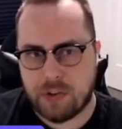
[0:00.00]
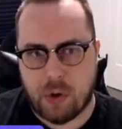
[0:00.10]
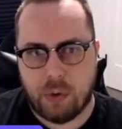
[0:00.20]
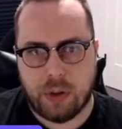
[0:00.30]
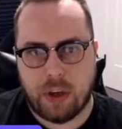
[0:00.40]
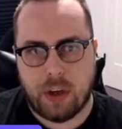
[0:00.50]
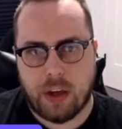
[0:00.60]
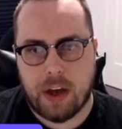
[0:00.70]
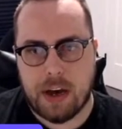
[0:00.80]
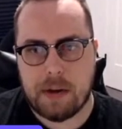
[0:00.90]
but it's
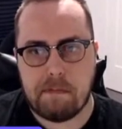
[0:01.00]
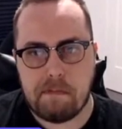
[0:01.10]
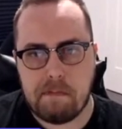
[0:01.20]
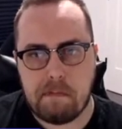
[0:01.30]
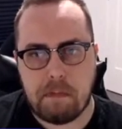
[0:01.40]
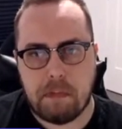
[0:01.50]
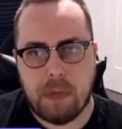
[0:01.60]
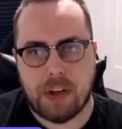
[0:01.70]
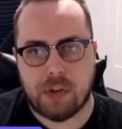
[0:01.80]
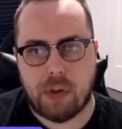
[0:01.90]
only
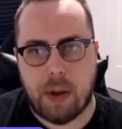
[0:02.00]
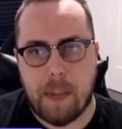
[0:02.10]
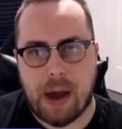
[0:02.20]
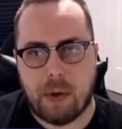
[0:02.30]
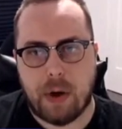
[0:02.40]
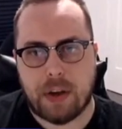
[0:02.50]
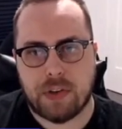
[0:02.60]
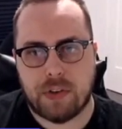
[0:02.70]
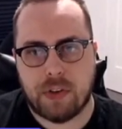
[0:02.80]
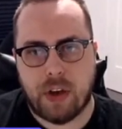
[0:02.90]
a
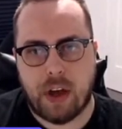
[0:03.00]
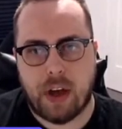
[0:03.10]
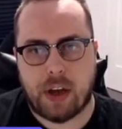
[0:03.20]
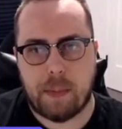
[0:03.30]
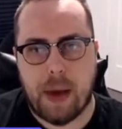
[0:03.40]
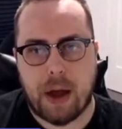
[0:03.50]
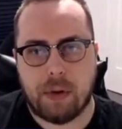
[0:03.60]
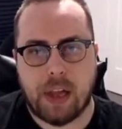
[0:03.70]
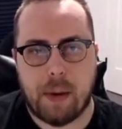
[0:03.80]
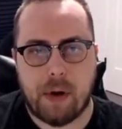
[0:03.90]
macOS
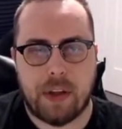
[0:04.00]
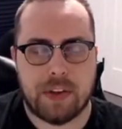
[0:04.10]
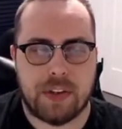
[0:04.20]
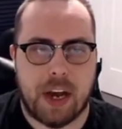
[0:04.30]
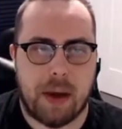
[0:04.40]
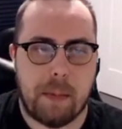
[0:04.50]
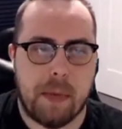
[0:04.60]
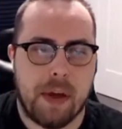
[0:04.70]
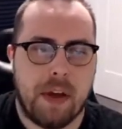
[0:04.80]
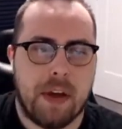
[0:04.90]
compatible library at this
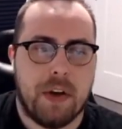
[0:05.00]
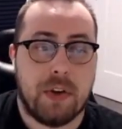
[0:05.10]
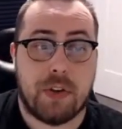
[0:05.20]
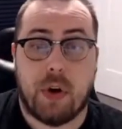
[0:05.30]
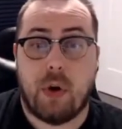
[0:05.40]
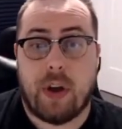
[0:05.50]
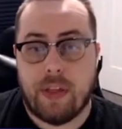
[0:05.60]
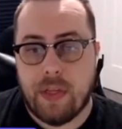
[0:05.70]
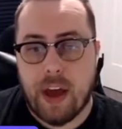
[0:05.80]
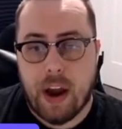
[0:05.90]
time.
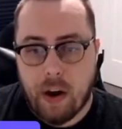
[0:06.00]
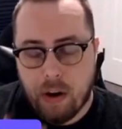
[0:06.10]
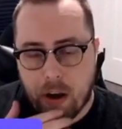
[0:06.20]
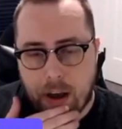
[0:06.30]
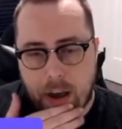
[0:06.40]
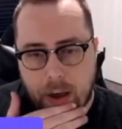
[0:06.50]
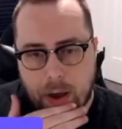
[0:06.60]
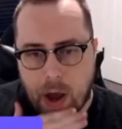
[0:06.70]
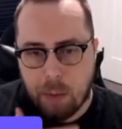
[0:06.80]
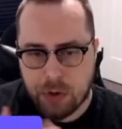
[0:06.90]
So in there,
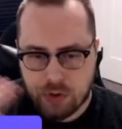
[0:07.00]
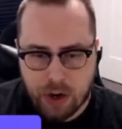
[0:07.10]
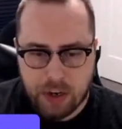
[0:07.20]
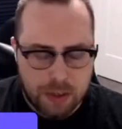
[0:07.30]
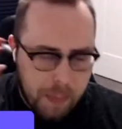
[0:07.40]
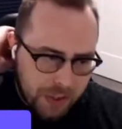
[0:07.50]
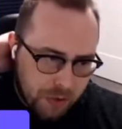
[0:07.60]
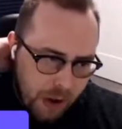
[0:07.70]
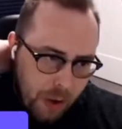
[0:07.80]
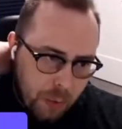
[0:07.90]
I was trying
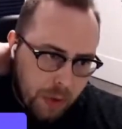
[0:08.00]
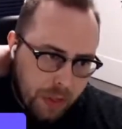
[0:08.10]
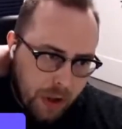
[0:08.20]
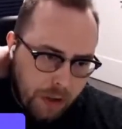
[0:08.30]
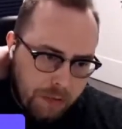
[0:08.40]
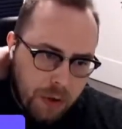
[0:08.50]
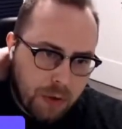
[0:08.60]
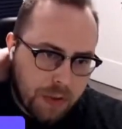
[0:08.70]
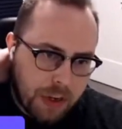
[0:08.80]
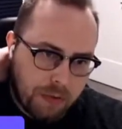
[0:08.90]
to mess around with a
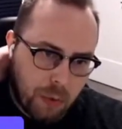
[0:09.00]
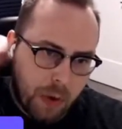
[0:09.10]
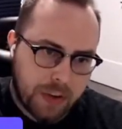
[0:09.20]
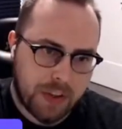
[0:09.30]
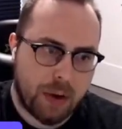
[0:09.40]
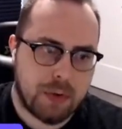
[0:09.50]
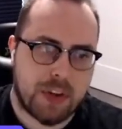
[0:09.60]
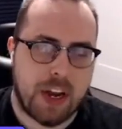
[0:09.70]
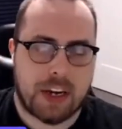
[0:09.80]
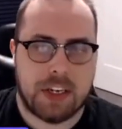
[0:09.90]
few of the different ways
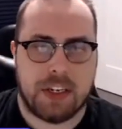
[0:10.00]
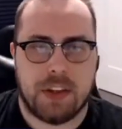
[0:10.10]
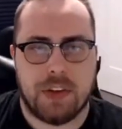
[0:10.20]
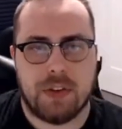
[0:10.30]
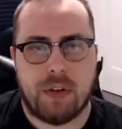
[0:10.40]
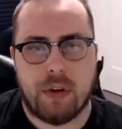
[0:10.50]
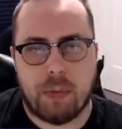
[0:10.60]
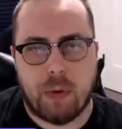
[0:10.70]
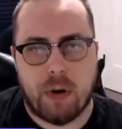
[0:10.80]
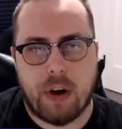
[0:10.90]
that it was connecting to the
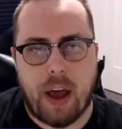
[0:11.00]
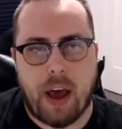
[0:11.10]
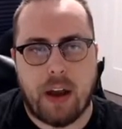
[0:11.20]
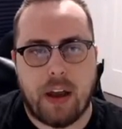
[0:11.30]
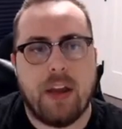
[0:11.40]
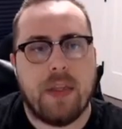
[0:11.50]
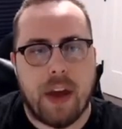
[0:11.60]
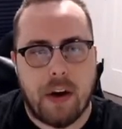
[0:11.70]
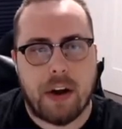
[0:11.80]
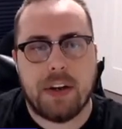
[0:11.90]
serial port, and
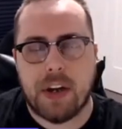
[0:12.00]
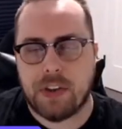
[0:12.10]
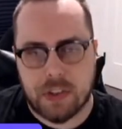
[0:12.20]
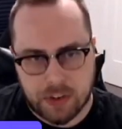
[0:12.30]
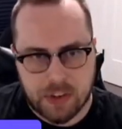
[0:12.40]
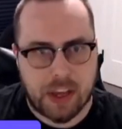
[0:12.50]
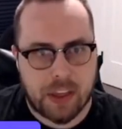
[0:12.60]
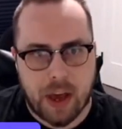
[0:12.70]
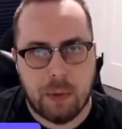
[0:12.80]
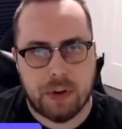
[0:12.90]
in there it does
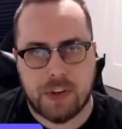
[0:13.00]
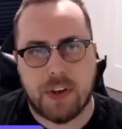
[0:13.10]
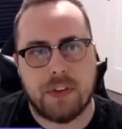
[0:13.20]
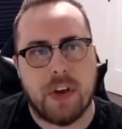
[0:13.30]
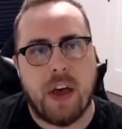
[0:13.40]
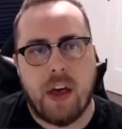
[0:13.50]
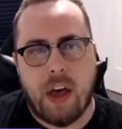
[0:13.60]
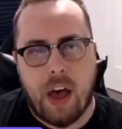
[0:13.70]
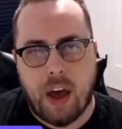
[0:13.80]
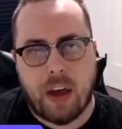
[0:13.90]
things like that, where it says,
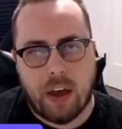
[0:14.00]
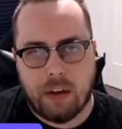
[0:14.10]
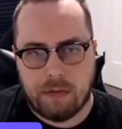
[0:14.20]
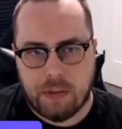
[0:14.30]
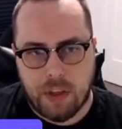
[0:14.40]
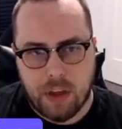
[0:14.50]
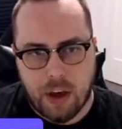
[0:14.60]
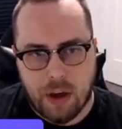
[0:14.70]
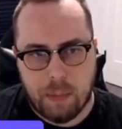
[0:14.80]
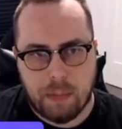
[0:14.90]
hey,
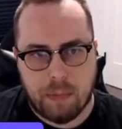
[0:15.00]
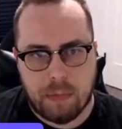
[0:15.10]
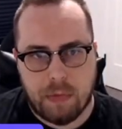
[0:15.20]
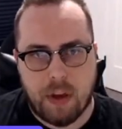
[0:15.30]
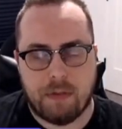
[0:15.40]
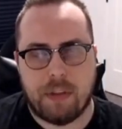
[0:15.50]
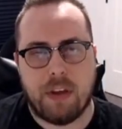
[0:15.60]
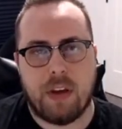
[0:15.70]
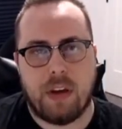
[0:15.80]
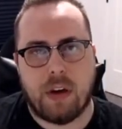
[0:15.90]

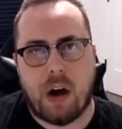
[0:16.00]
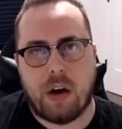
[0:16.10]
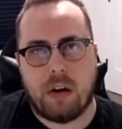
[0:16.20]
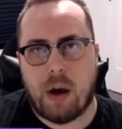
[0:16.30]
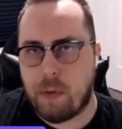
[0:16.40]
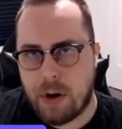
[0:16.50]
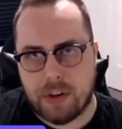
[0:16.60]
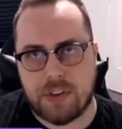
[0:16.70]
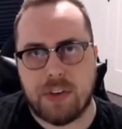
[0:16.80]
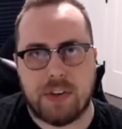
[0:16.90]
if the
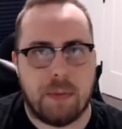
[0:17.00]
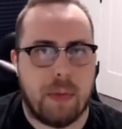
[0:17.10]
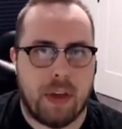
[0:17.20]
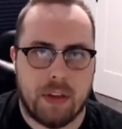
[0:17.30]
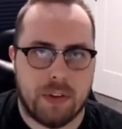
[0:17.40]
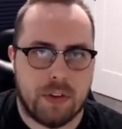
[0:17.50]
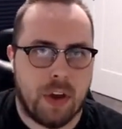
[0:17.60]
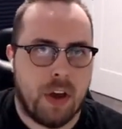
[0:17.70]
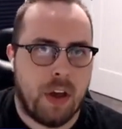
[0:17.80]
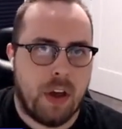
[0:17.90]
operating system
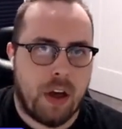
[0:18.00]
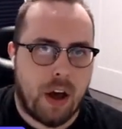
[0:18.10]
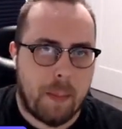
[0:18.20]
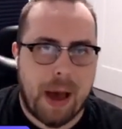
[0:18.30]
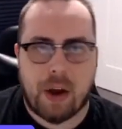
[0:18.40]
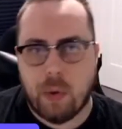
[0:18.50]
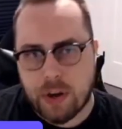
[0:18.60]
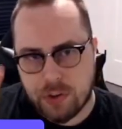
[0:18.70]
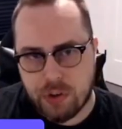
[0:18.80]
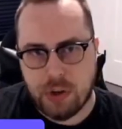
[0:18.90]
is
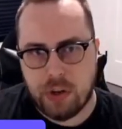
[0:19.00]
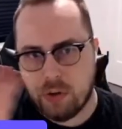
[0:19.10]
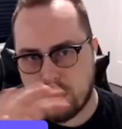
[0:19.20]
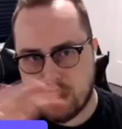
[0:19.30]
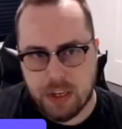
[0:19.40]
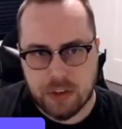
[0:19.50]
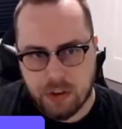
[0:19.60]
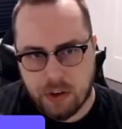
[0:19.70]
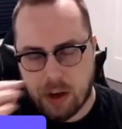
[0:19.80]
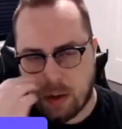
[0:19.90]
Mac OS, you can use
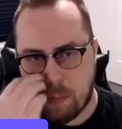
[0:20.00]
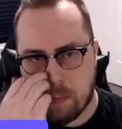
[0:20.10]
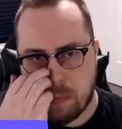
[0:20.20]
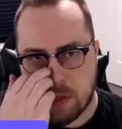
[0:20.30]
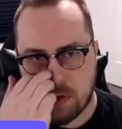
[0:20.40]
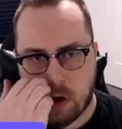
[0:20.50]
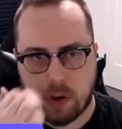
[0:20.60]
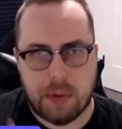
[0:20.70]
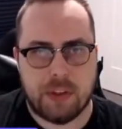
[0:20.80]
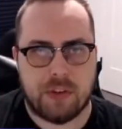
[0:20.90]
these
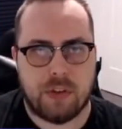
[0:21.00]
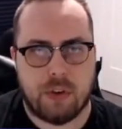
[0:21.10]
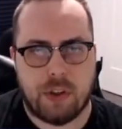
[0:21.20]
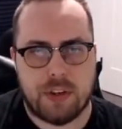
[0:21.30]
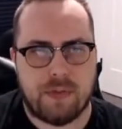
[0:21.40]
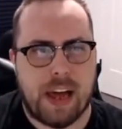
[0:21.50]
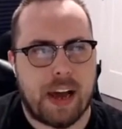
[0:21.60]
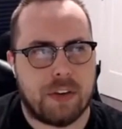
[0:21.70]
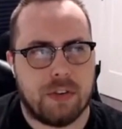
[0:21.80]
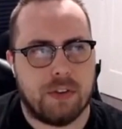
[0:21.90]
arguments or these
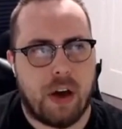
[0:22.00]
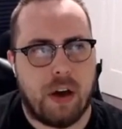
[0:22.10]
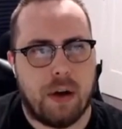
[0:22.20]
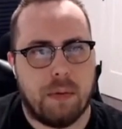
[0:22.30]
flags